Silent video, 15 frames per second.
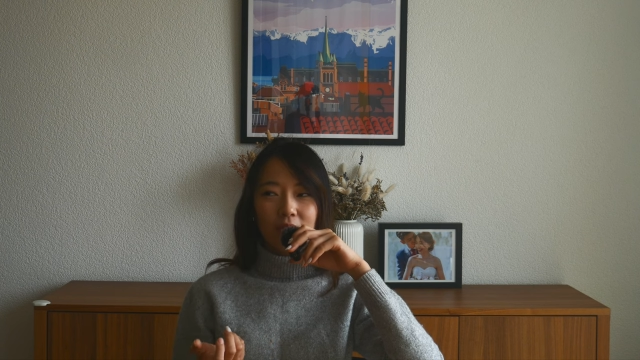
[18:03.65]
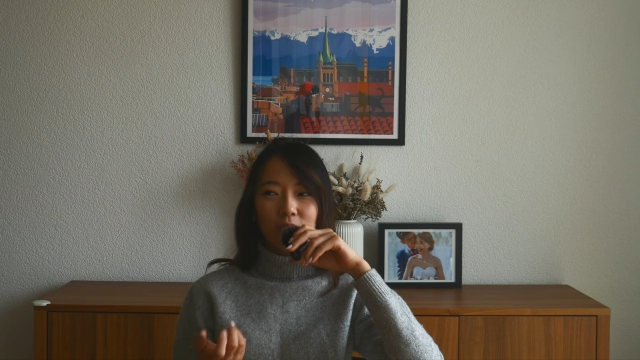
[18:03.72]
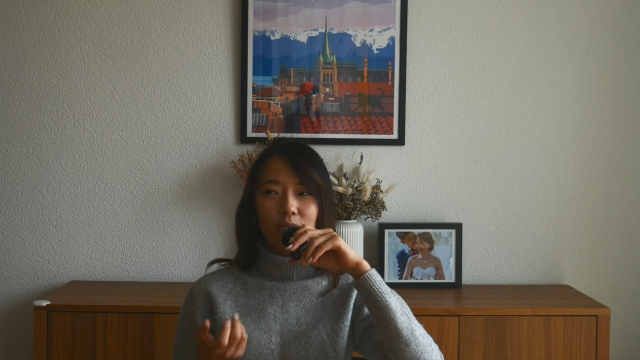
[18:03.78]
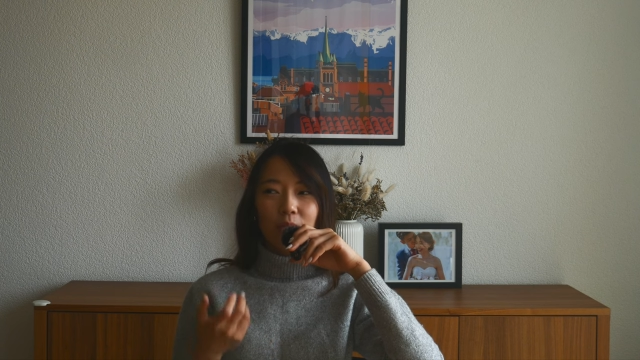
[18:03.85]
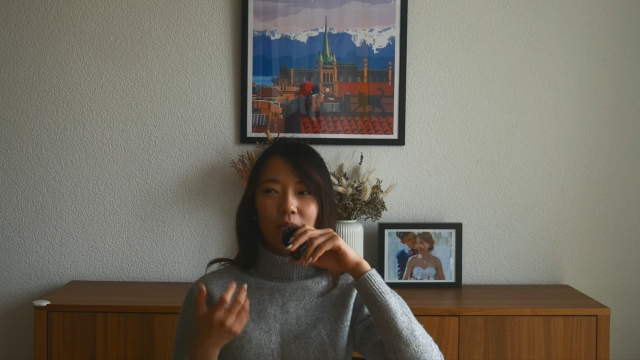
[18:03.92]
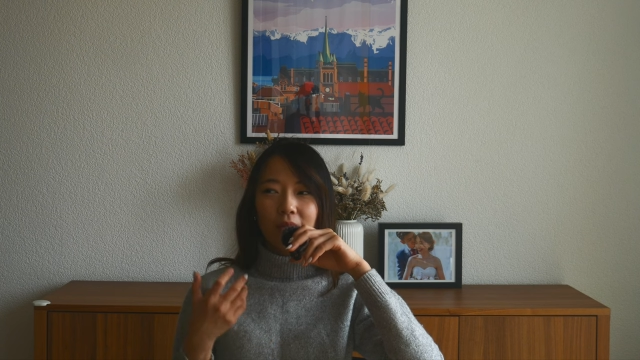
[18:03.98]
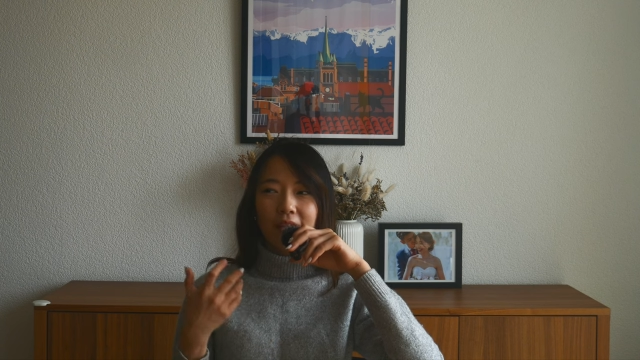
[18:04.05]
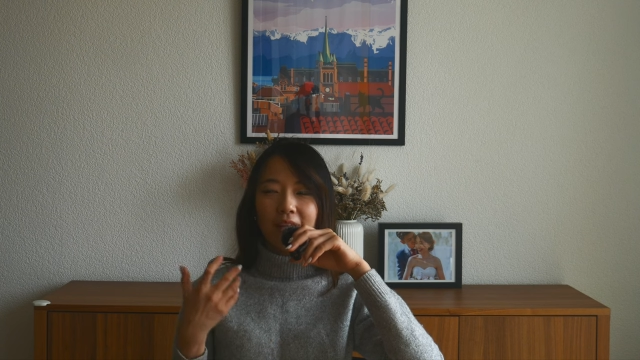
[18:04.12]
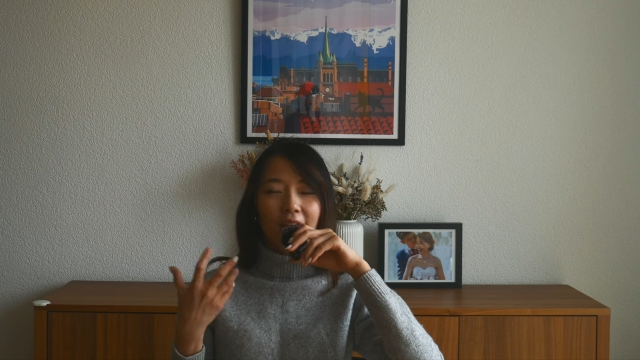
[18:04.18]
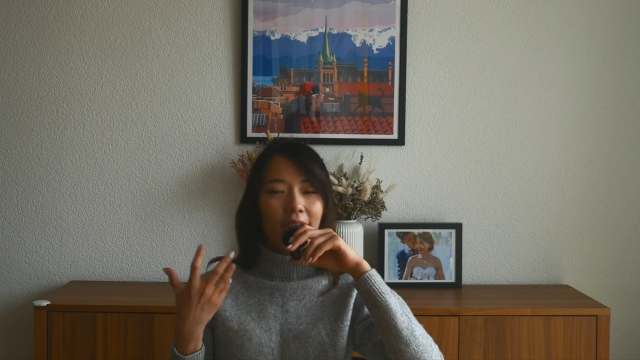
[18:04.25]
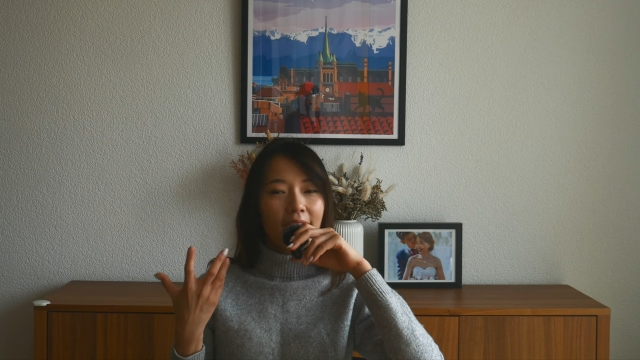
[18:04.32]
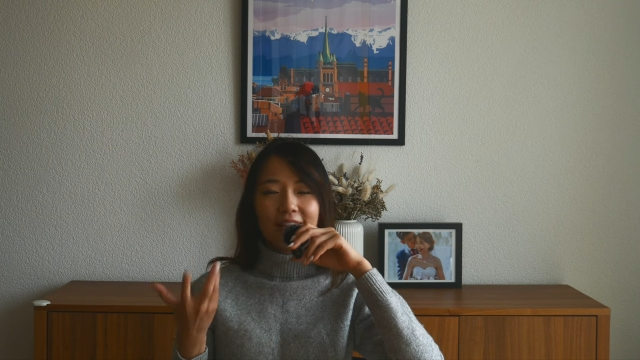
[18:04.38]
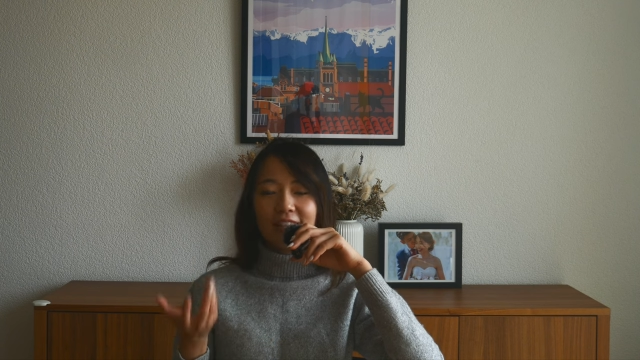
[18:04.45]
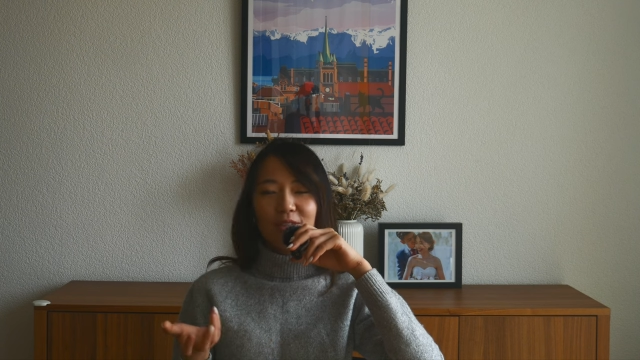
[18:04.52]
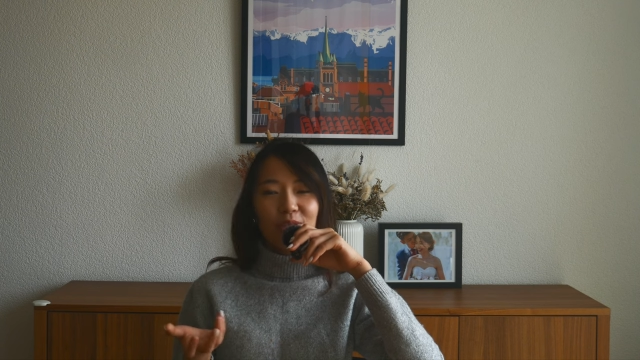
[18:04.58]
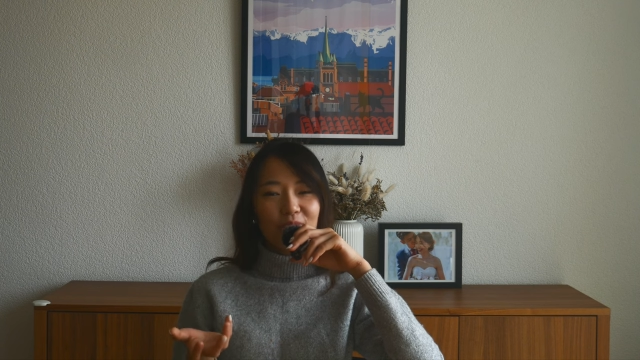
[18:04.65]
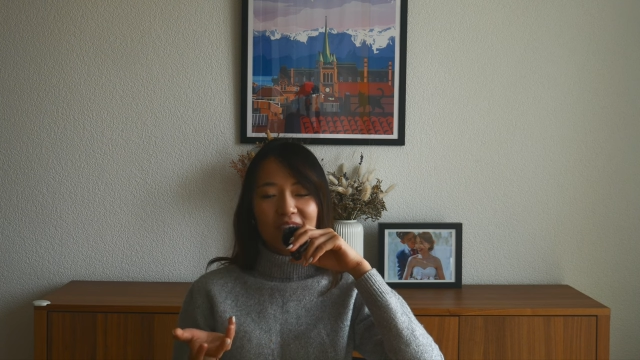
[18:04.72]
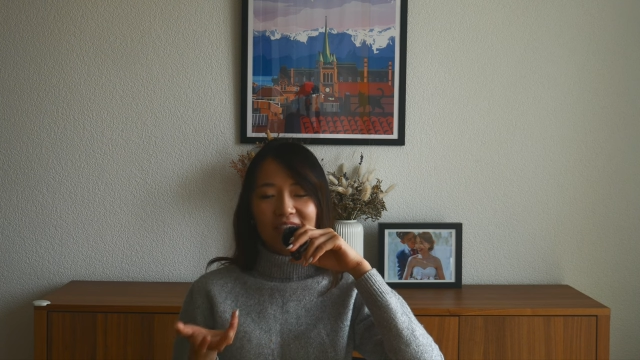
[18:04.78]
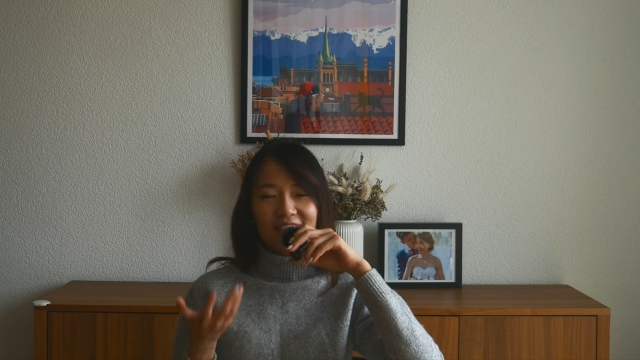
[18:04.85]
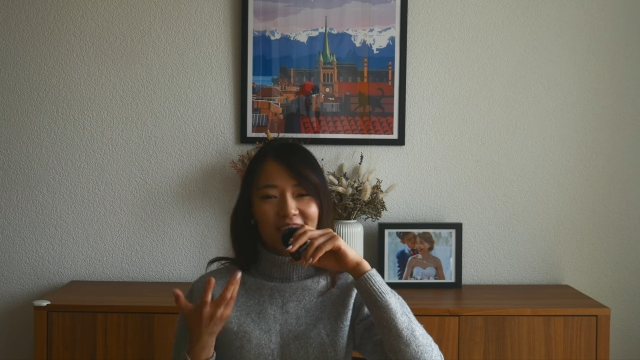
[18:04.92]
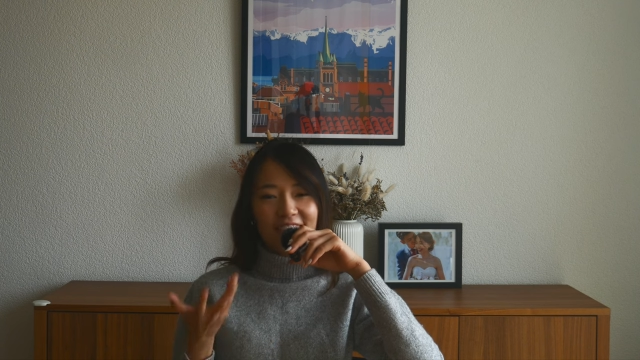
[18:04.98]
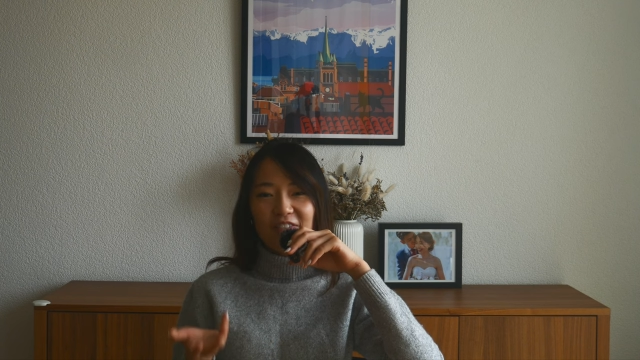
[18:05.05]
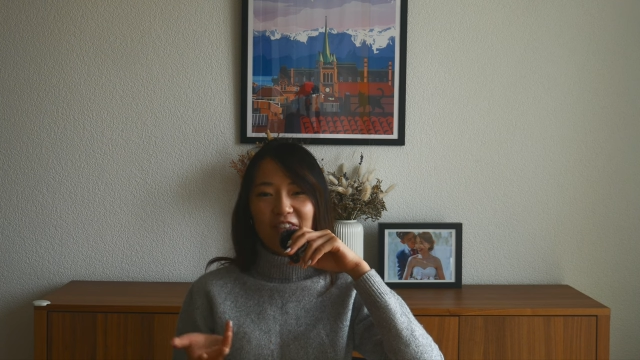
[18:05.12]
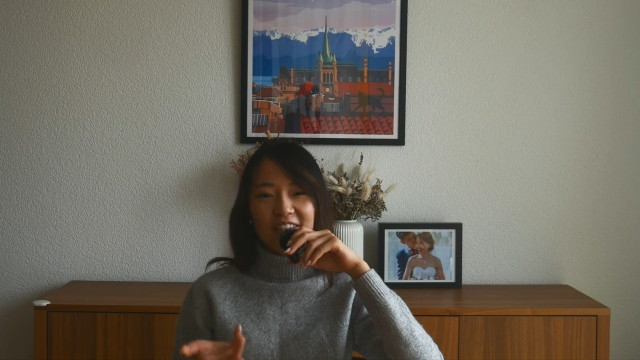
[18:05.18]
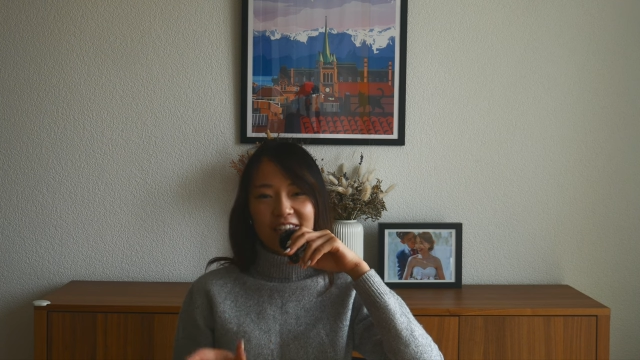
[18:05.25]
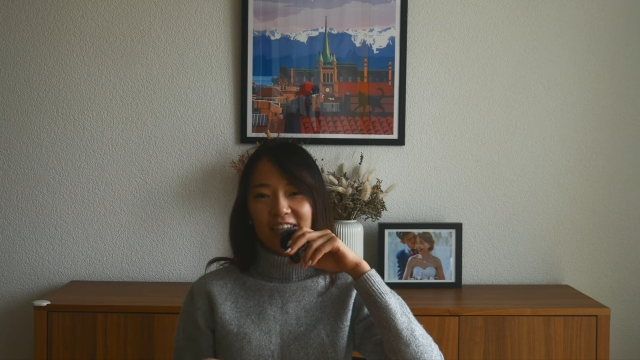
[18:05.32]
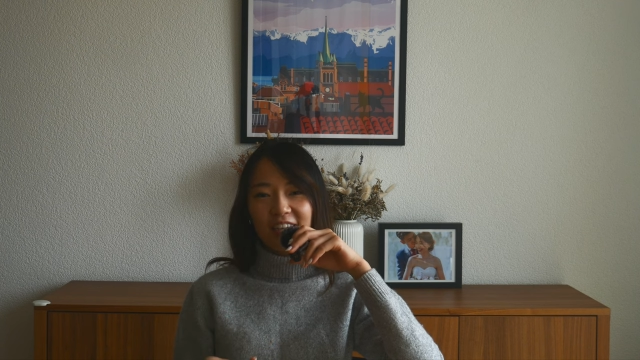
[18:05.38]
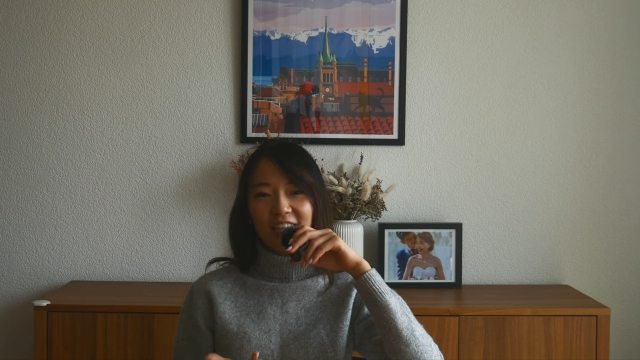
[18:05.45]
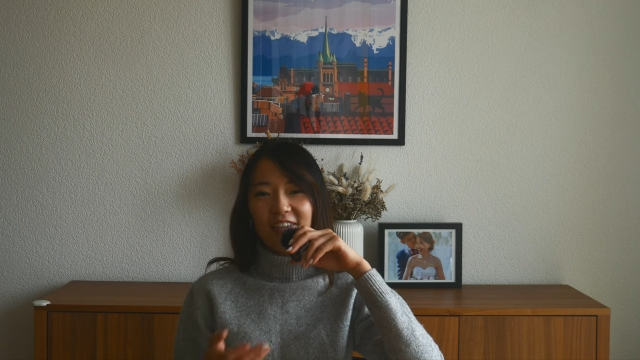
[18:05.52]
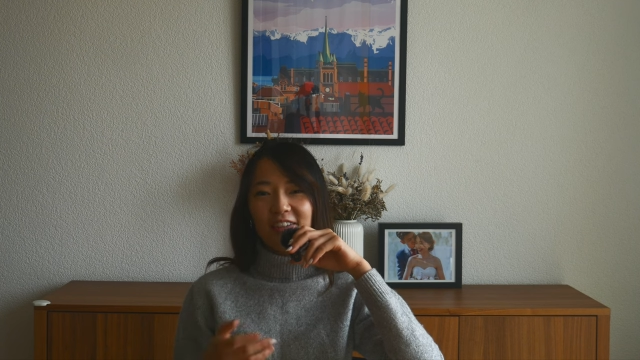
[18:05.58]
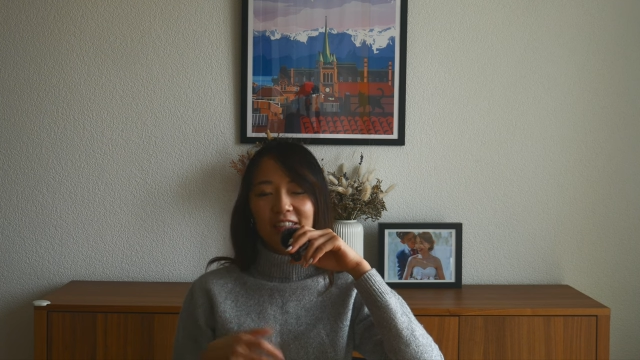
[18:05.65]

So yeah, I think it's a give and take.